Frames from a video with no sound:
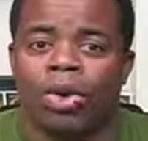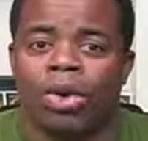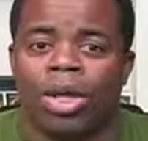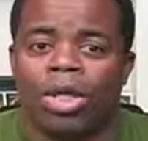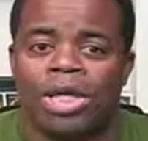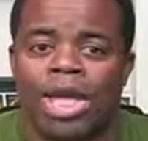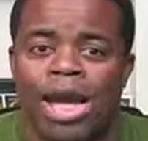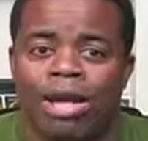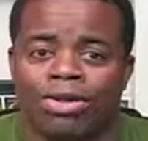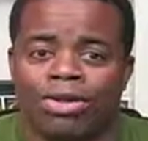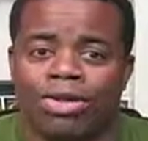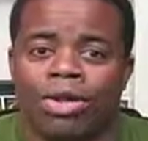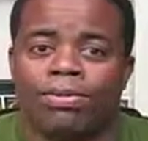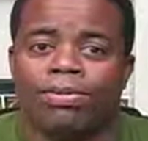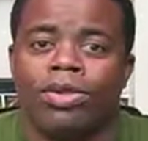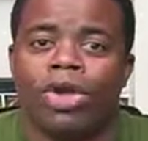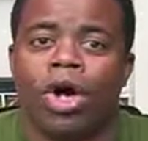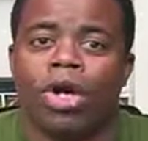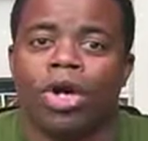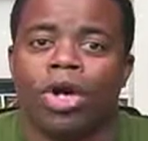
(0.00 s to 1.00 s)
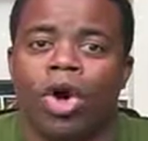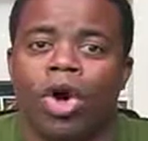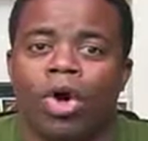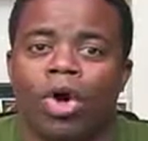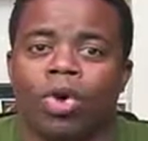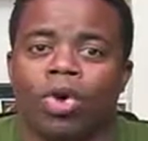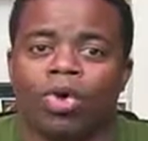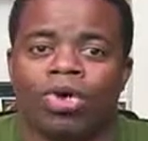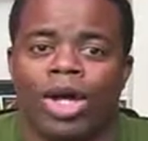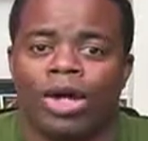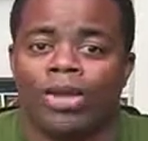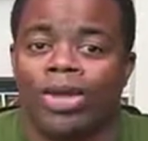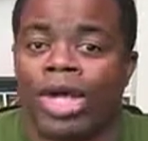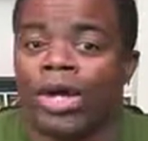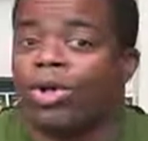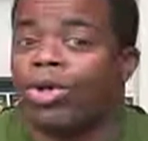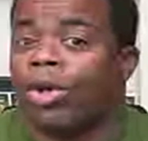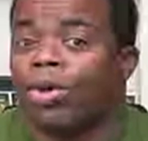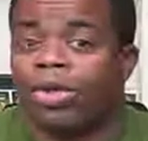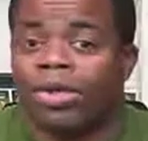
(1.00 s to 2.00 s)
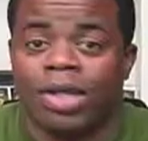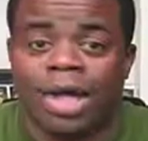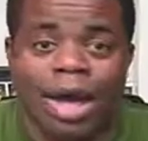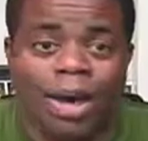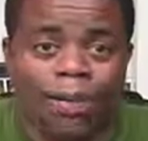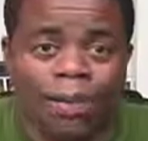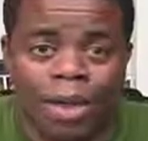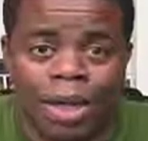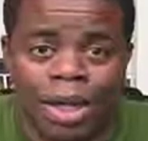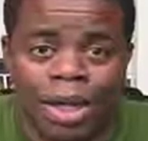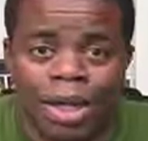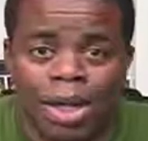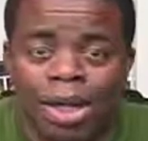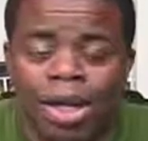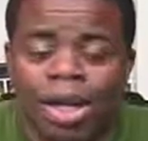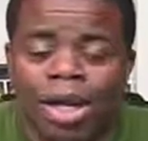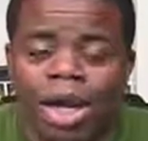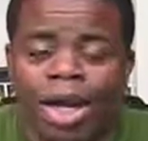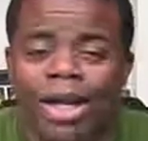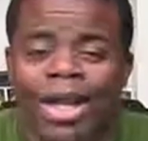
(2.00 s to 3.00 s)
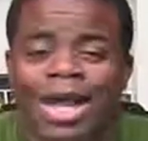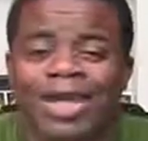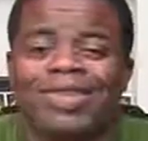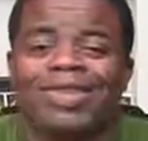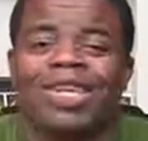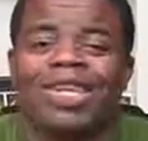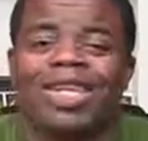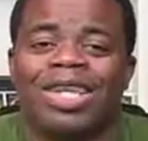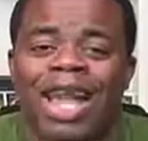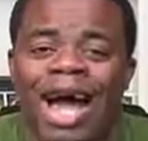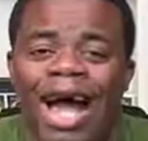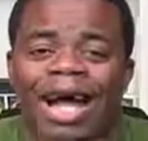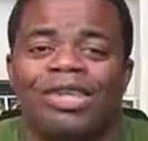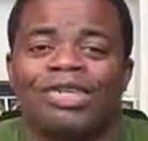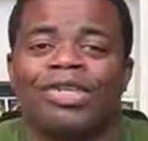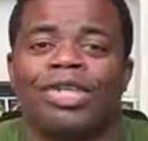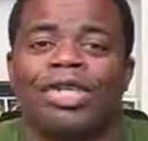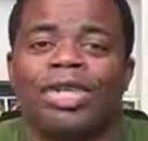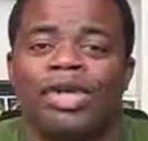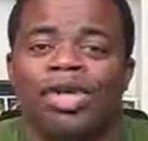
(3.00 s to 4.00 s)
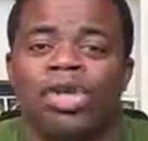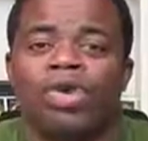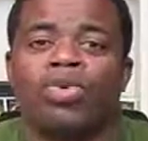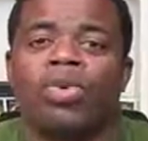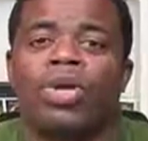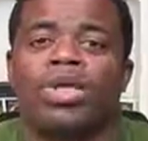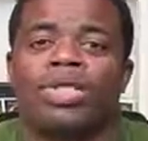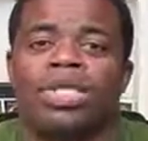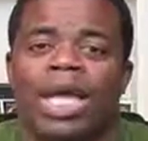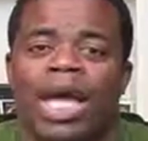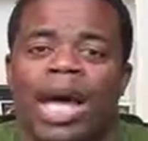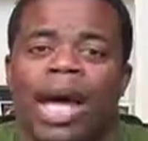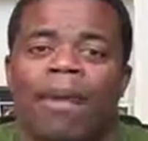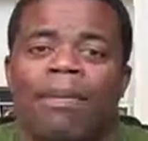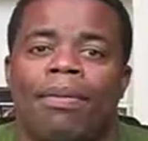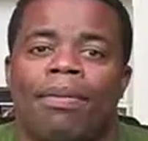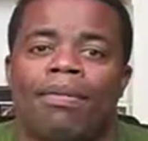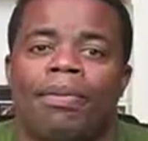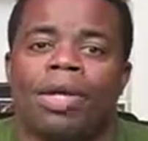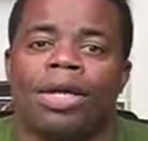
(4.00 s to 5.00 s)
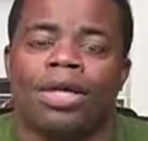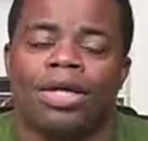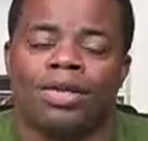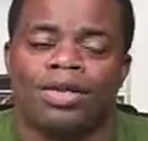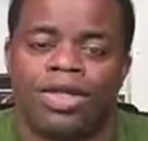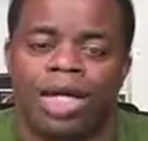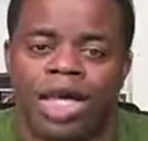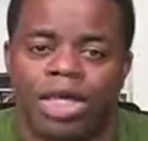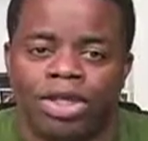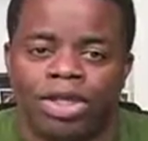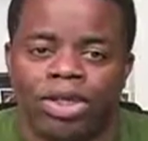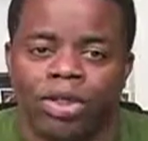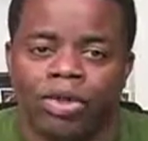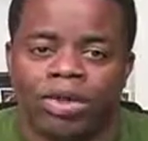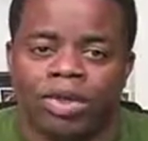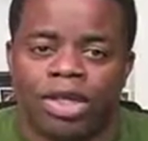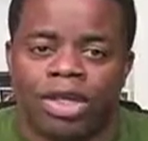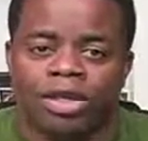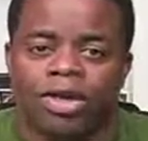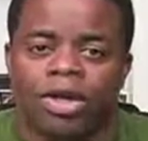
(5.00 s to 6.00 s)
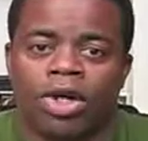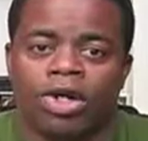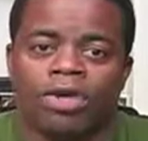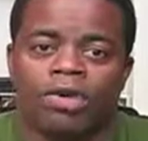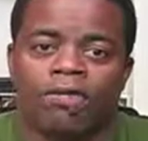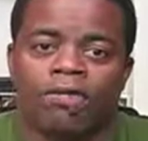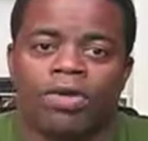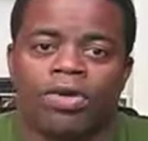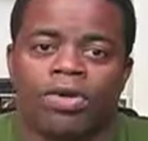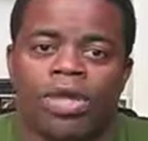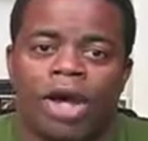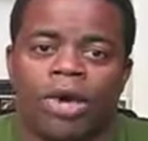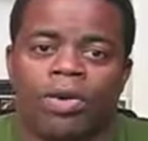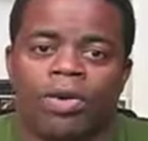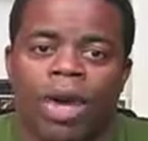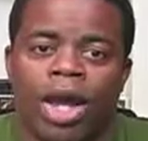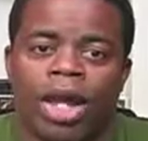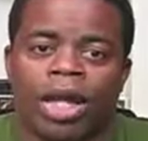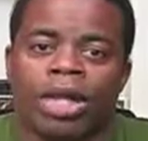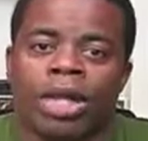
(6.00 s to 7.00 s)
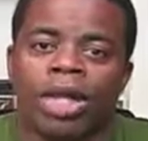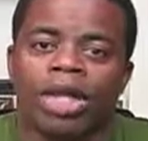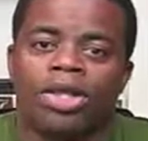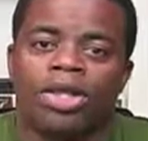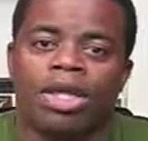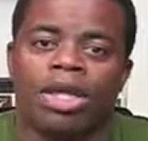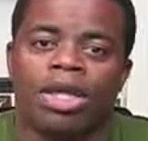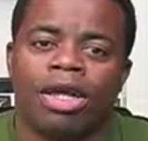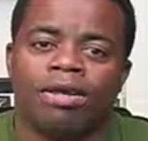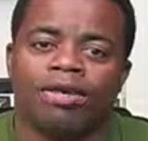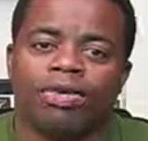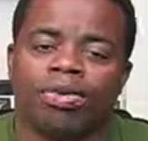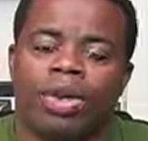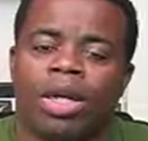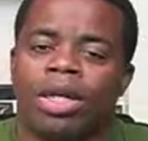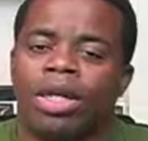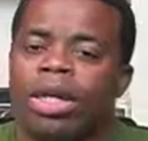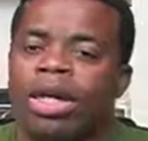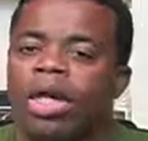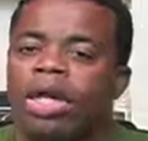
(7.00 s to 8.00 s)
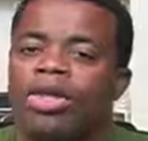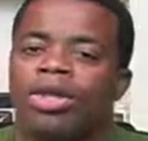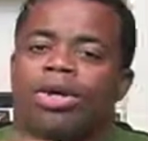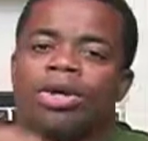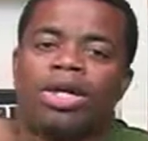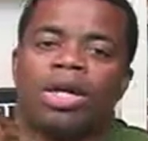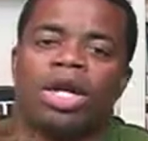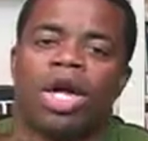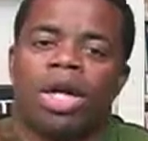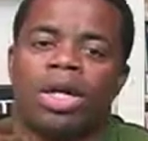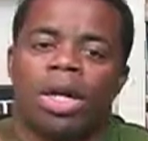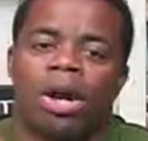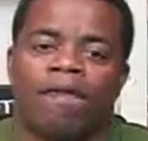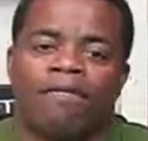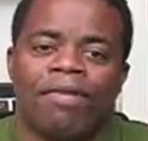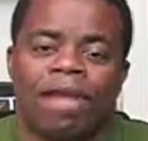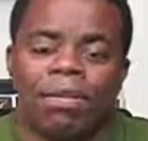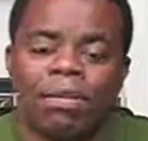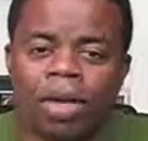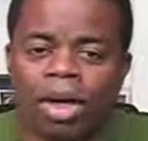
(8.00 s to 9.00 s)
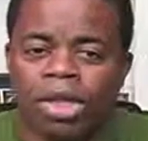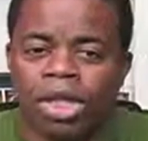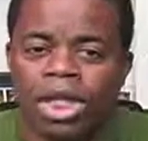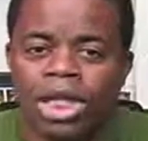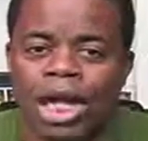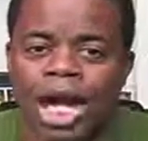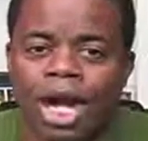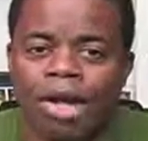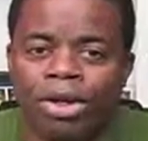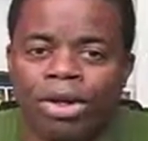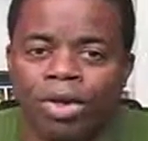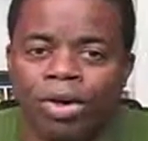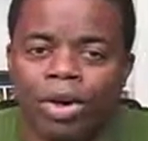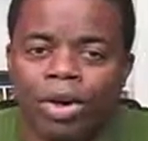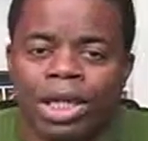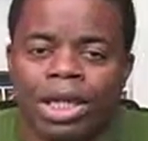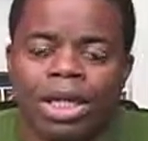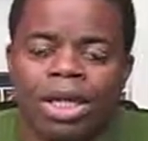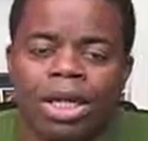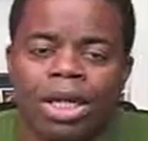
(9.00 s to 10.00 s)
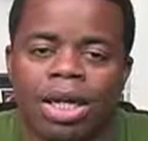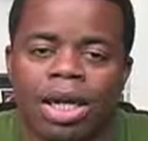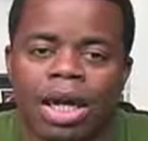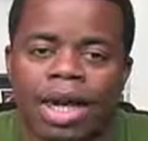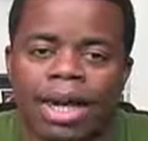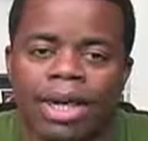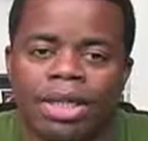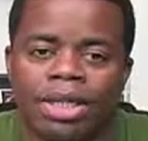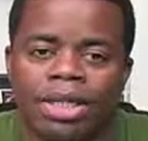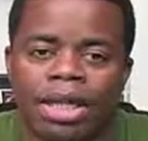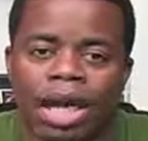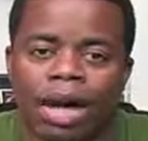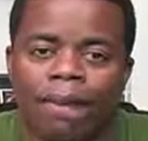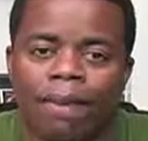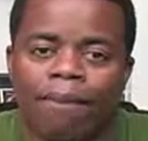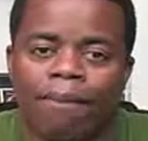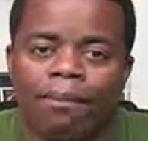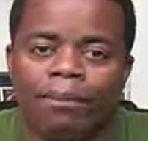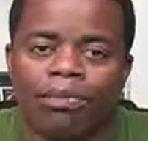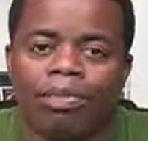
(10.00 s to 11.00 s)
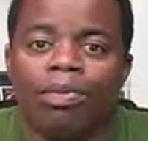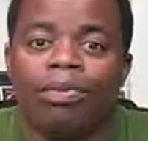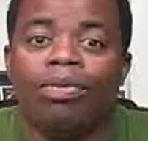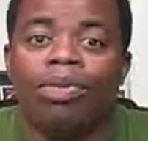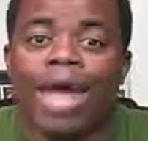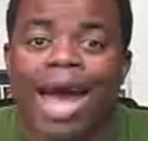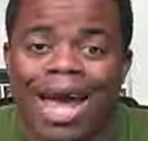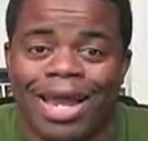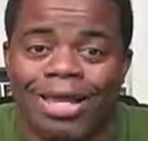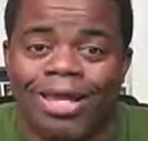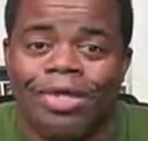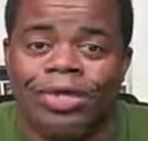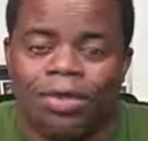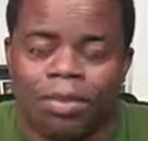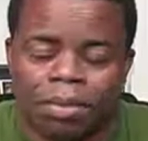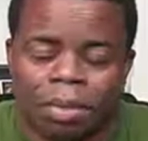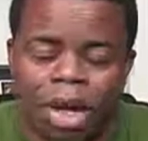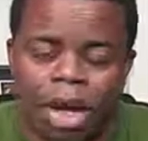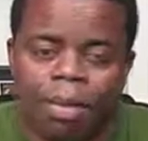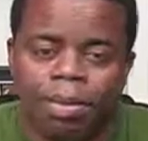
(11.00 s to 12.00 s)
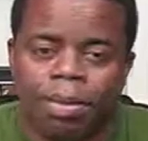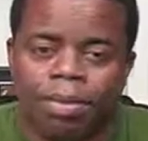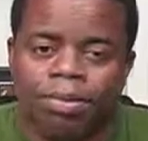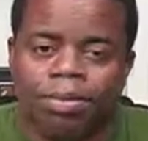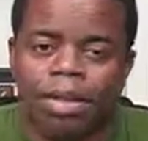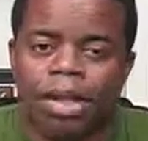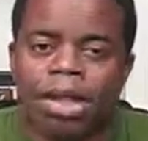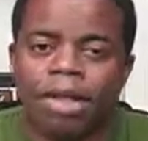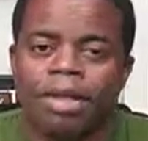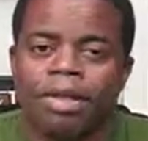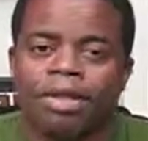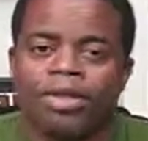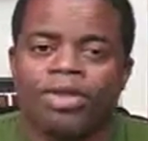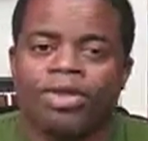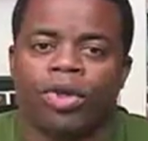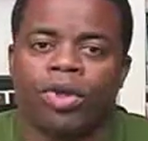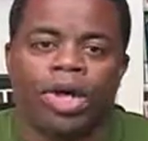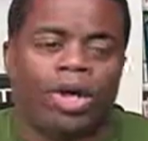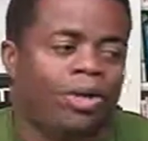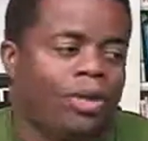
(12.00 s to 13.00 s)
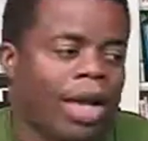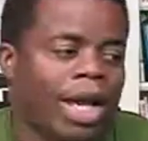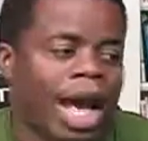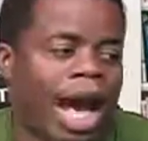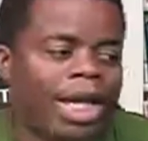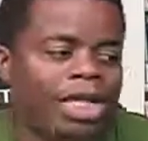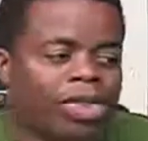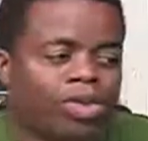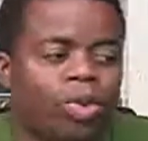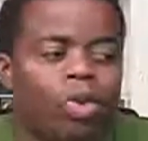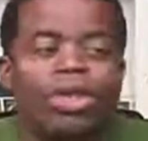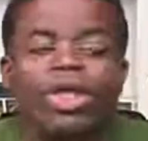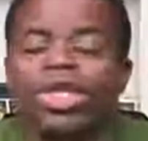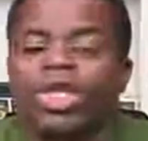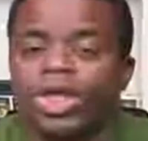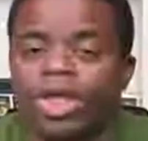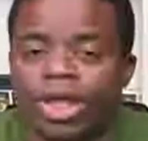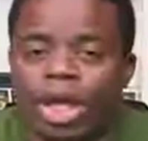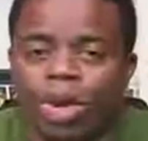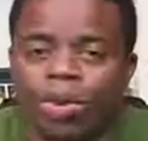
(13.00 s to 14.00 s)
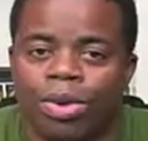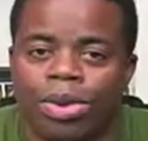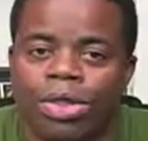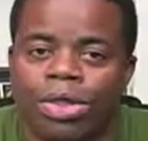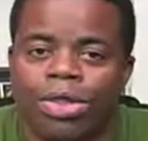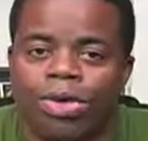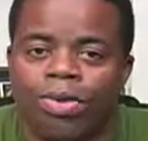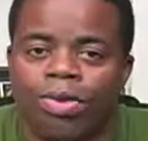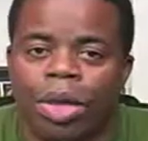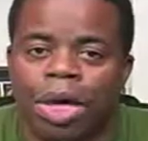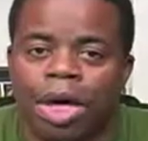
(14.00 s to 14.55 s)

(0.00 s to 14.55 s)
down some dark hole, and they don't know what's happening. And that's the last thing that you want to happen, because as soon as they start to feel that way, then guess what? They're going to cut off that monthly continuity, and that is a problem. So anyway, I just wanted to share that with you.